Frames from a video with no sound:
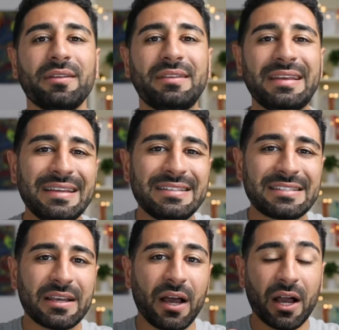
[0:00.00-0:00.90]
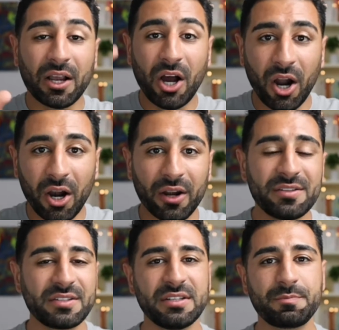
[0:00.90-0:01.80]
these
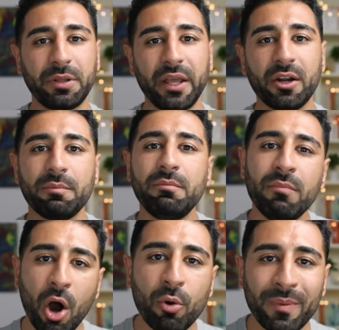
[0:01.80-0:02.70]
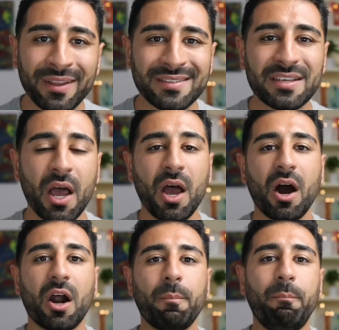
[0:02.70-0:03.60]
cards, these player moments
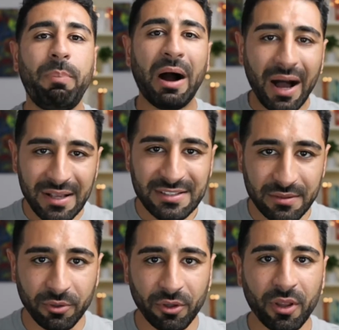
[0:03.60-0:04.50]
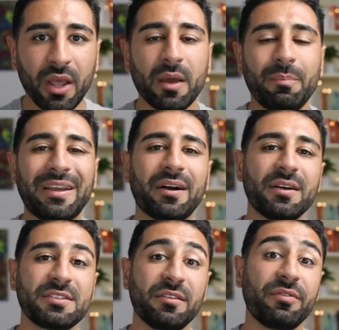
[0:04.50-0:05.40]
are possible
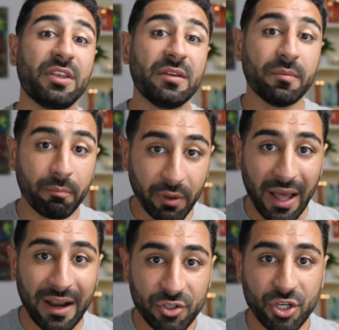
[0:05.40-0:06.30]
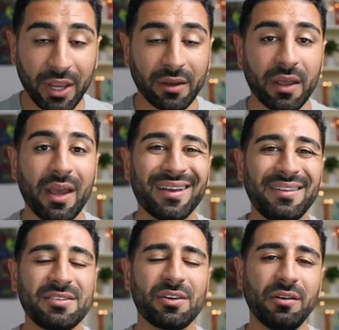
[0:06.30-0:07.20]
because of the blockchain.
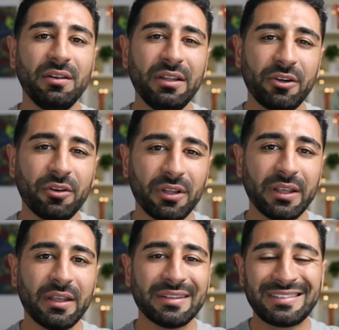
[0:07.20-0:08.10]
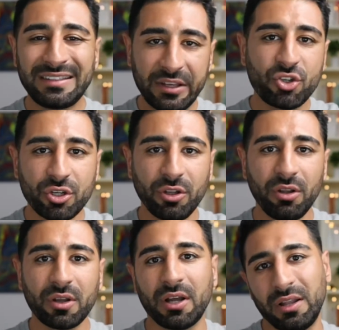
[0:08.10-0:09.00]
These are literally
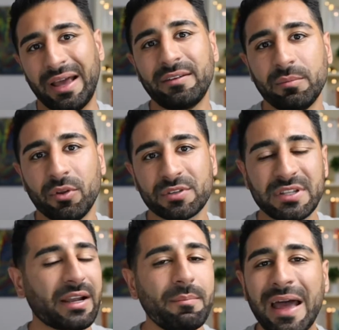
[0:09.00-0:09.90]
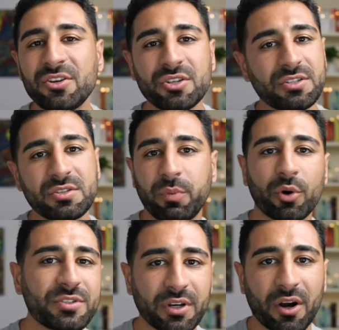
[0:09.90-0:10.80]
digital collectibles. Like imagine the
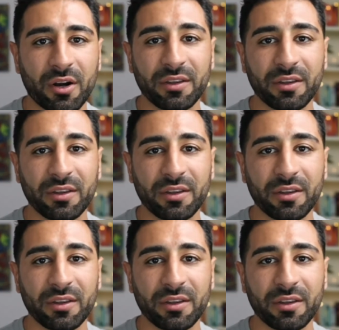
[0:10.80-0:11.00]
sports card